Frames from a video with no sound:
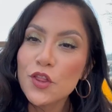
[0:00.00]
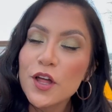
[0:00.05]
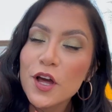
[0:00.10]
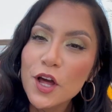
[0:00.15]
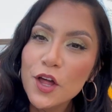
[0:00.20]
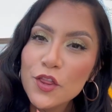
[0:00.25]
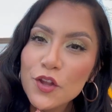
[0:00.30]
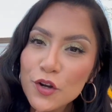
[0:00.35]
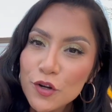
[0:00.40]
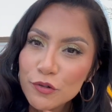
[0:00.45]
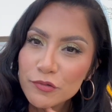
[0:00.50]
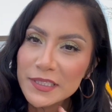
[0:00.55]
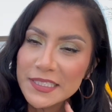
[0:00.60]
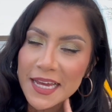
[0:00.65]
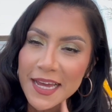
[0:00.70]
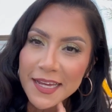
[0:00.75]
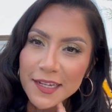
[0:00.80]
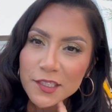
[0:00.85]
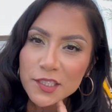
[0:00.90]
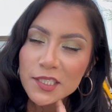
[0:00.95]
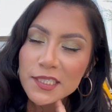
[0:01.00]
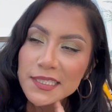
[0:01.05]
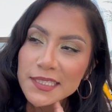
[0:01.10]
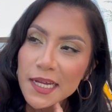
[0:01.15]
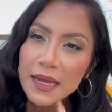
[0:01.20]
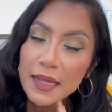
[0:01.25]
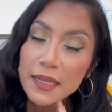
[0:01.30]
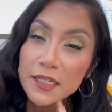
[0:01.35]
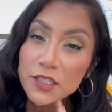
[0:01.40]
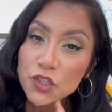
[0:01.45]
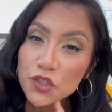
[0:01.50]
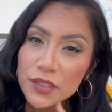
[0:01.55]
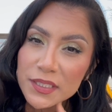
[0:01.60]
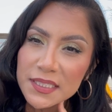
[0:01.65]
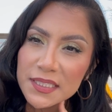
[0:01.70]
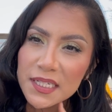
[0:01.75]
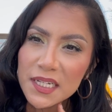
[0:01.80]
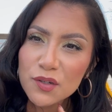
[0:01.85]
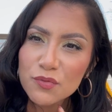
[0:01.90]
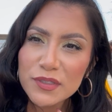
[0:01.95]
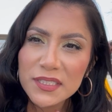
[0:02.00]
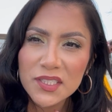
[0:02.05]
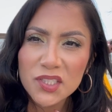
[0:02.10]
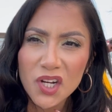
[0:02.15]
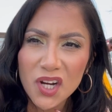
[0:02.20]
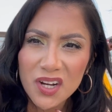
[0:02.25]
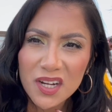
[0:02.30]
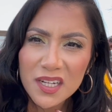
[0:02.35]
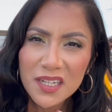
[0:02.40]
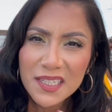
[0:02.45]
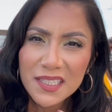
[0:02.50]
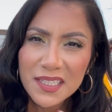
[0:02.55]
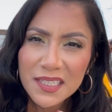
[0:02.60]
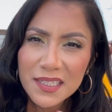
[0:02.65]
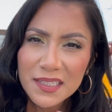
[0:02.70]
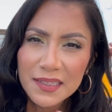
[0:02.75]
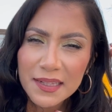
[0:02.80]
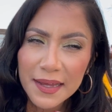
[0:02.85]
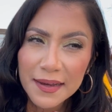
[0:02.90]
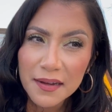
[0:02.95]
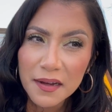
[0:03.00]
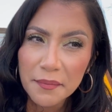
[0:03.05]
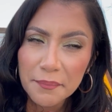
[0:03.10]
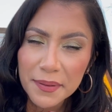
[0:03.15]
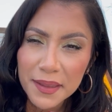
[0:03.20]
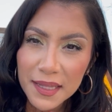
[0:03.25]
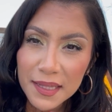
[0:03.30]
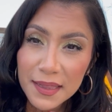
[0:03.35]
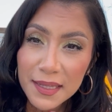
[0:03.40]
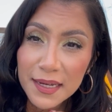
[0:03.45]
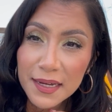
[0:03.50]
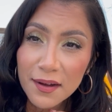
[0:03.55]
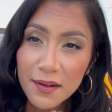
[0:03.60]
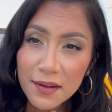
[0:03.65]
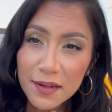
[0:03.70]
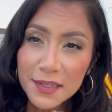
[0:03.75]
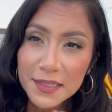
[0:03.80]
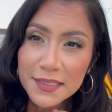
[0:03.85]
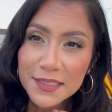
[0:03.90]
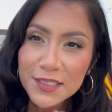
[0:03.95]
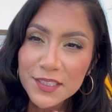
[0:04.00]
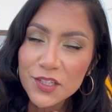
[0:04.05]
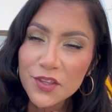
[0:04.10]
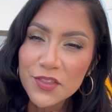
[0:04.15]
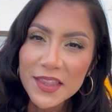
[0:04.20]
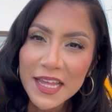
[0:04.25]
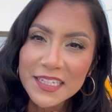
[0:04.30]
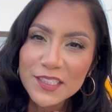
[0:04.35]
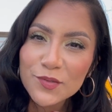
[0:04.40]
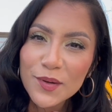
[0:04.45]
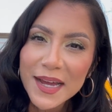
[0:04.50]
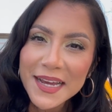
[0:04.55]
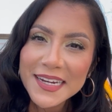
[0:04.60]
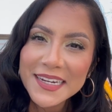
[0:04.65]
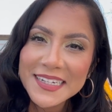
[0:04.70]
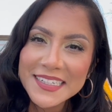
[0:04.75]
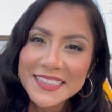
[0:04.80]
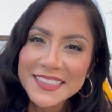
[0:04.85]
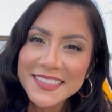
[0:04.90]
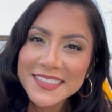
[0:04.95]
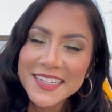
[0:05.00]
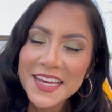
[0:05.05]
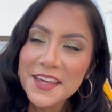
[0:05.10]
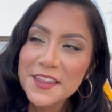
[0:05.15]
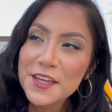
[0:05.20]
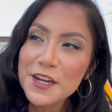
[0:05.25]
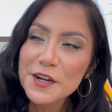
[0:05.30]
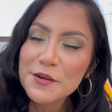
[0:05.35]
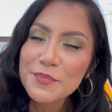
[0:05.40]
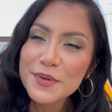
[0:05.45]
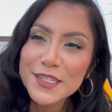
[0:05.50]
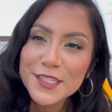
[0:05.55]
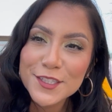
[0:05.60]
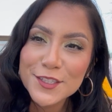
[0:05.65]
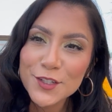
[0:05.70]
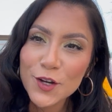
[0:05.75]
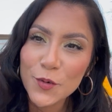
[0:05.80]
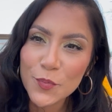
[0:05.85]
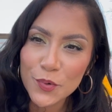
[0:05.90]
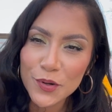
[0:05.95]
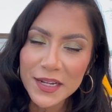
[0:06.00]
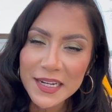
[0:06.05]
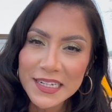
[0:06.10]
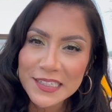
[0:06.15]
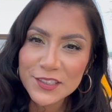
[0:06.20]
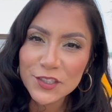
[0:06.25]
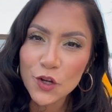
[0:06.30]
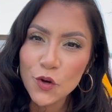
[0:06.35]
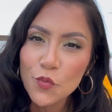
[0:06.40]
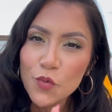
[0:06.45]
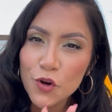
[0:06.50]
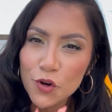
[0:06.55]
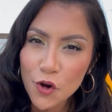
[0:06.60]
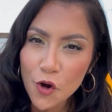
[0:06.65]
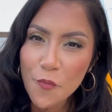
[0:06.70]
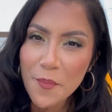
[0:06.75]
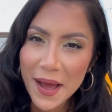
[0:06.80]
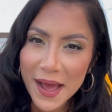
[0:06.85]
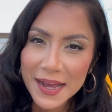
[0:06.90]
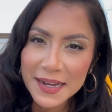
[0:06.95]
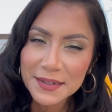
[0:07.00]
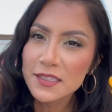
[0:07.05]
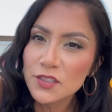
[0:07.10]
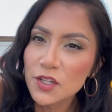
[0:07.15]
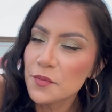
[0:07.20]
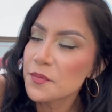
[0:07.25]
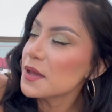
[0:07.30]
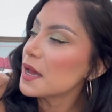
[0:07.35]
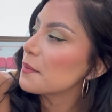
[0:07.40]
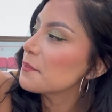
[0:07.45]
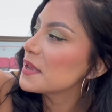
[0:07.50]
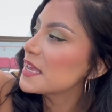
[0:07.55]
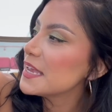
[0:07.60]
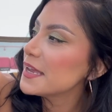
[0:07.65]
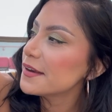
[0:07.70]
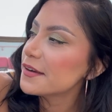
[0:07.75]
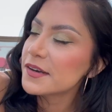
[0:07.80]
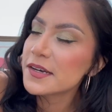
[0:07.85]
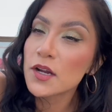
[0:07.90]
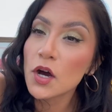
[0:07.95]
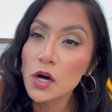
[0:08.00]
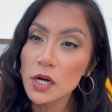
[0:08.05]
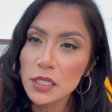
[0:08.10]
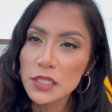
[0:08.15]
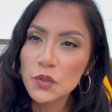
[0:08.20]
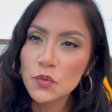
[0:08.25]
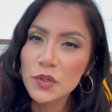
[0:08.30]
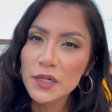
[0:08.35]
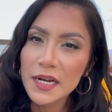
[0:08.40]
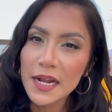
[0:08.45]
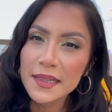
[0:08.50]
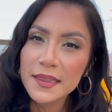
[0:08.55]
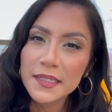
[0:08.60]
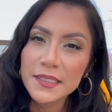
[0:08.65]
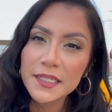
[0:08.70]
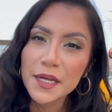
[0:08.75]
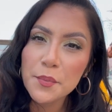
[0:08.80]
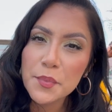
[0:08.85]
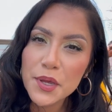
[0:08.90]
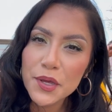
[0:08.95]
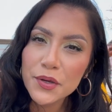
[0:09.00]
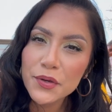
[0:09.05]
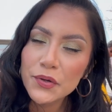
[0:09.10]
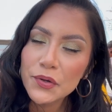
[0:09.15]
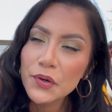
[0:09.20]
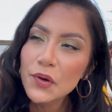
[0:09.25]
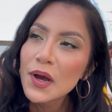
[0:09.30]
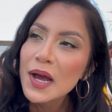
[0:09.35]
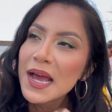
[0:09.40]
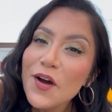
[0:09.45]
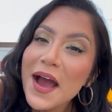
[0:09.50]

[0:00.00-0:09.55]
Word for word: The other hotel's electricity was gone, like completely gone. that's why I couldn't stay there, but it's so pretty, so we'll go back. So I'm, I'm here in Hollywood at the W.